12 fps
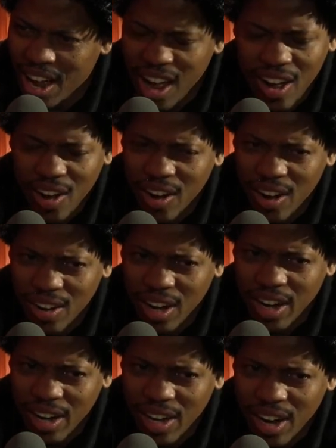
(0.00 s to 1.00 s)
Oh,
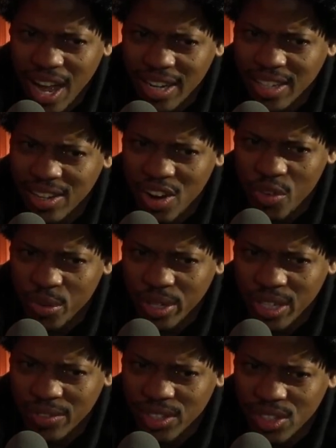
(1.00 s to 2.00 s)
okay. I didn't know if
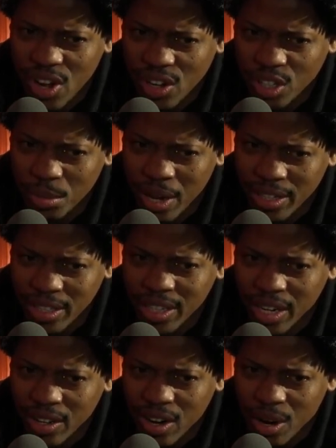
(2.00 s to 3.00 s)
we even talked about it
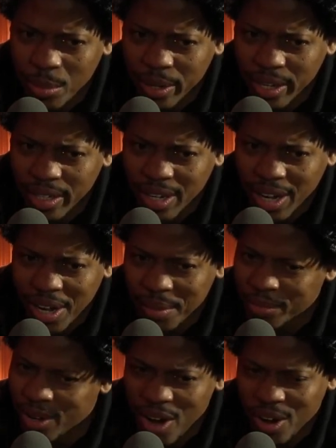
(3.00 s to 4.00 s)
at all, but
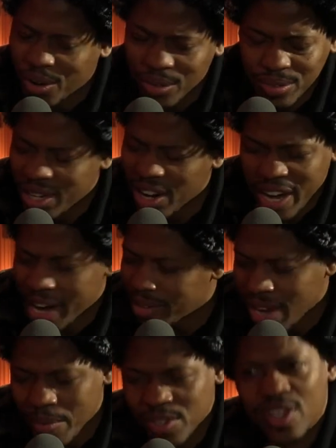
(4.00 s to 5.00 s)
okay.
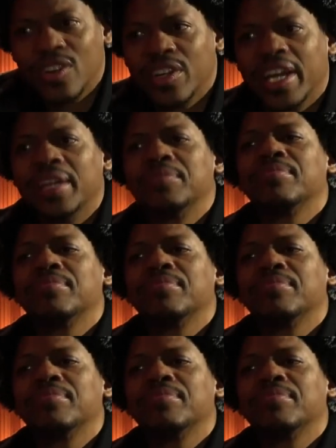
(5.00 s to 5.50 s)
That was it on that.